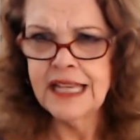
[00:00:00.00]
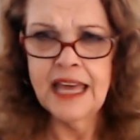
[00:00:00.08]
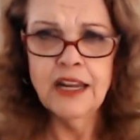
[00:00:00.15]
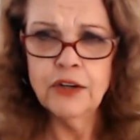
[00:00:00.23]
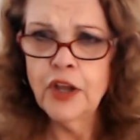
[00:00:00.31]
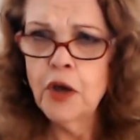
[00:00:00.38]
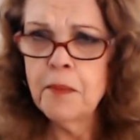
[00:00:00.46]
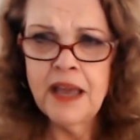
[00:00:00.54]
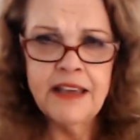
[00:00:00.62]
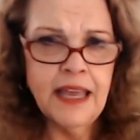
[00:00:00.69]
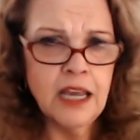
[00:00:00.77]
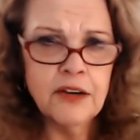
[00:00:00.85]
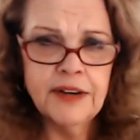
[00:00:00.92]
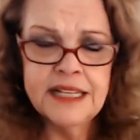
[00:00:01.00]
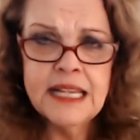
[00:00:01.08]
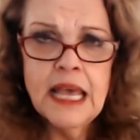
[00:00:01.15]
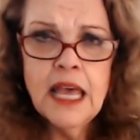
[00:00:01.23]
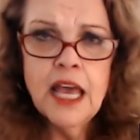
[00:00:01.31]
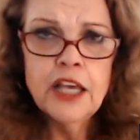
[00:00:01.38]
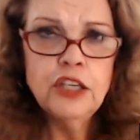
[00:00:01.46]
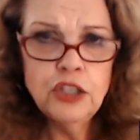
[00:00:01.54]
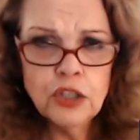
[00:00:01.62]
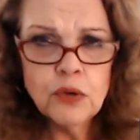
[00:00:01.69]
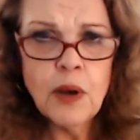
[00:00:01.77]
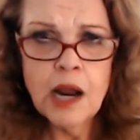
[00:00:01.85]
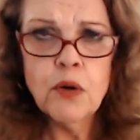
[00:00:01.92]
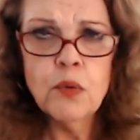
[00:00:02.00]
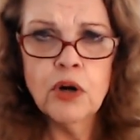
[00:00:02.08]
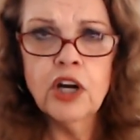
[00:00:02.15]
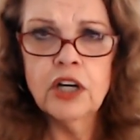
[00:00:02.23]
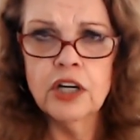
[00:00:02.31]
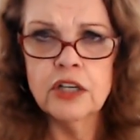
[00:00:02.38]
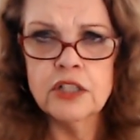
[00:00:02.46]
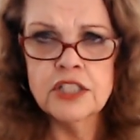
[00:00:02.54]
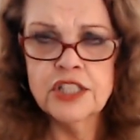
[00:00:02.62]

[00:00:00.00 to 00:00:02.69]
I don't know, my Aries, you are workers.